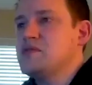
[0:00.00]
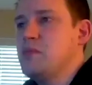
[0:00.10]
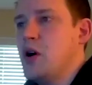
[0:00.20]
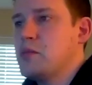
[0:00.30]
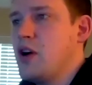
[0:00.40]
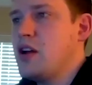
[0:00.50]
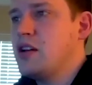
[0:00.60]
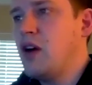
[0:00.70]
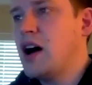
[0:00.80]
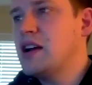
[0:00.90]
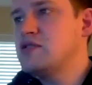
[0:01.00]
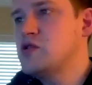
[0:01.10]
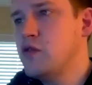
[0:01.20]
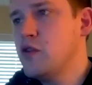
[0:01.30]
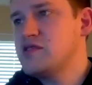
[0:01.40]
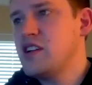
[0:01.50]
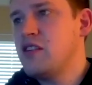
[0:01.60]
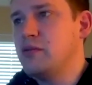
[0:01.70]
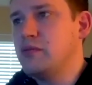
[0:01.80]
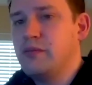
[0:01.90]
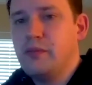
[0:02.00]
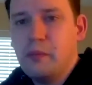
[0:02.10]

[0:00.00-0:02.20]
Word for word: is Mark Brennan, Lions two four seven.